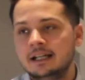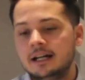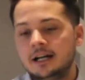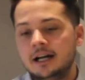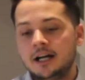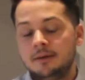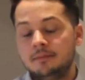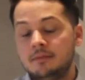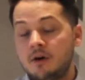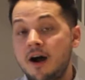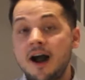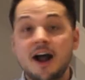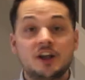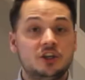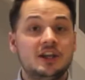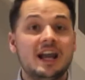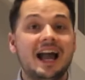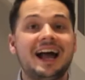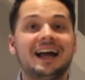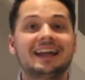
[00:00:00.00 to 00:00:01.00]
Um, I
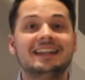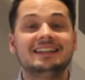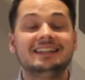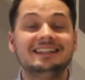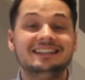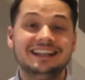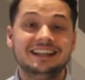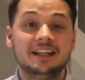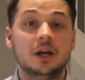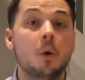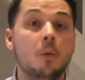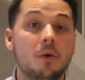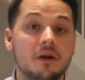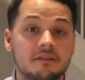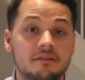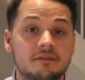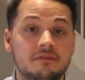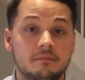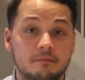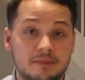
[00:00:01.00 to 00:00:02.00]
actually had dinner
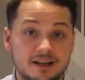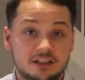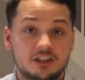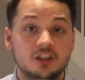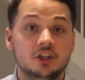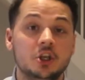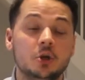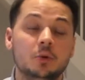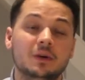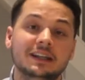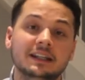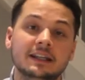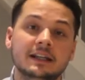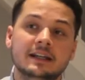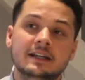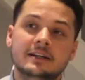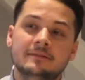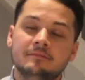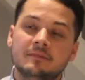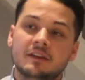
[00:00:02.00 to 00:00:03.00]
with Mr. Newey
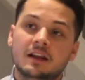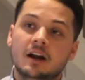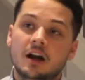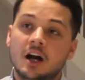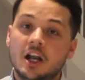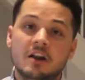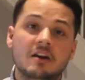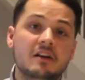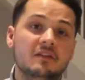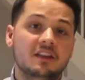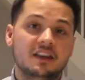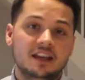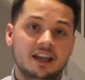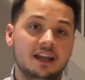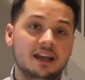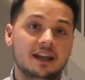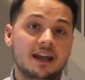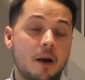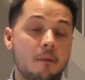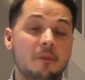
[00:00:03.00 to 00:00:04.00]
earlier in the
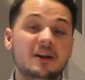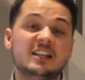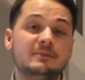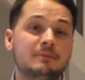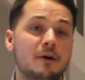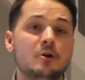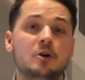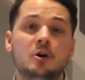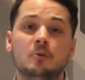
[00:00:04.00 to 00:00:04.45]
year and we spoke